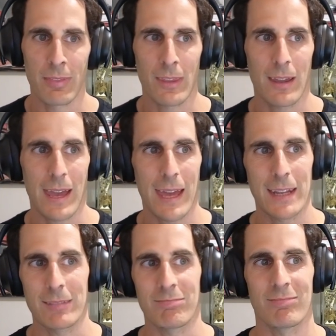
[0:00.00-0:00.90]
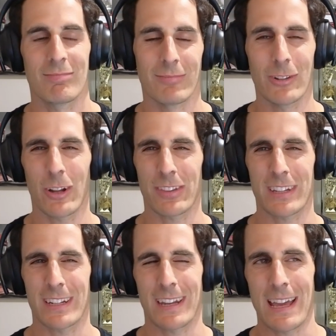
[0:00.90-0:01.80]
And not that
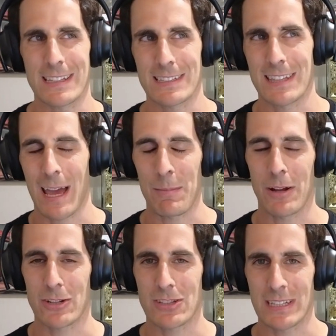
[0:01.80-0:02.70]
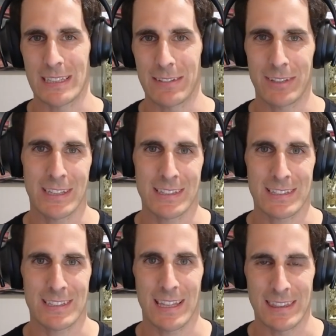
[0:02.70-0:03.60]
it has that much significance
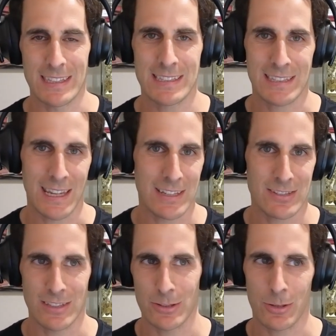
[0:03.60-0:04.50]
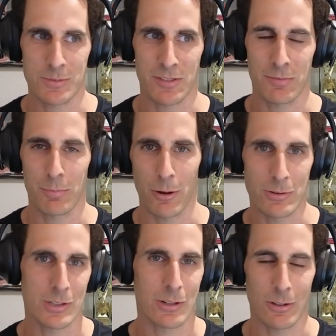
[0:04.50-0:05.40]
at this stage in terms of pros
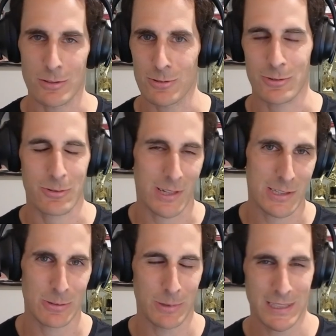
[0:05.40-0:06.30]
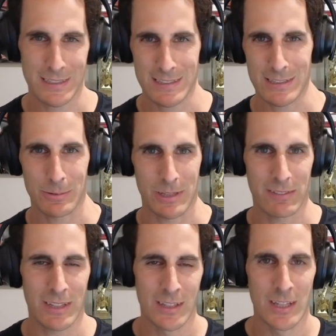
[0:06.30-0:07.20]
and cons or strengths or weaknesses or whatever.
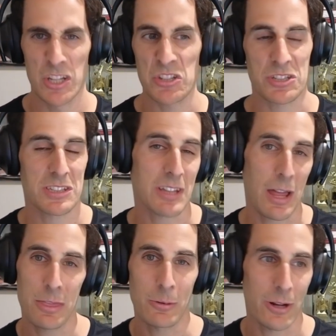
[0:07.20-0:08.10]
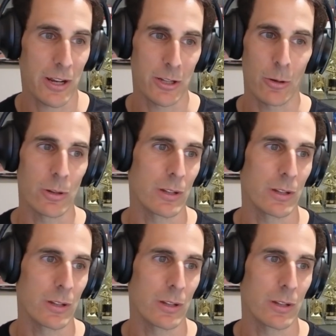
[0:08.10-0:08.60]
Just I thought I'd note it.